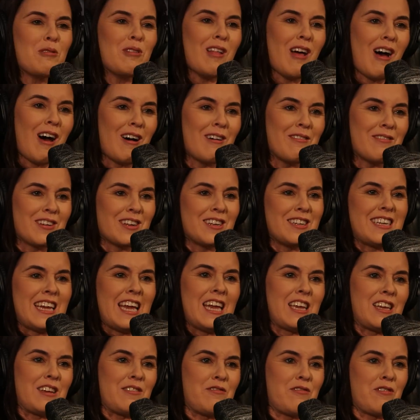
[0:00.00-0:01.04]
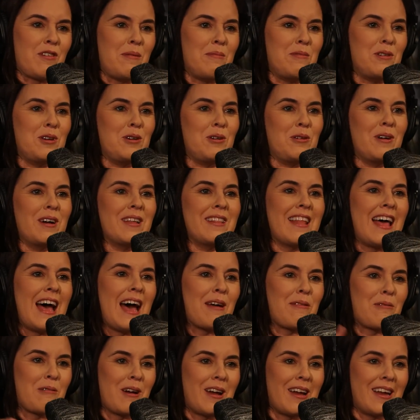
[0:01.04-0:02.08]
love and take it from you, yes. and
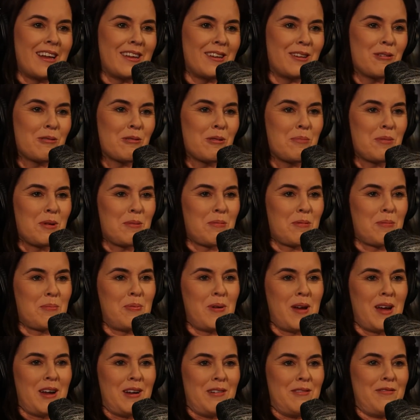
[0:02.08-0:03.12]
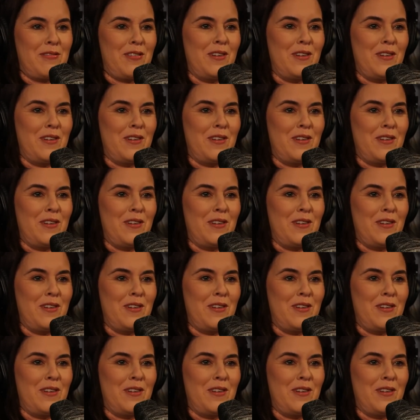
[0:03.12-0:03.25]
that way you will be prepared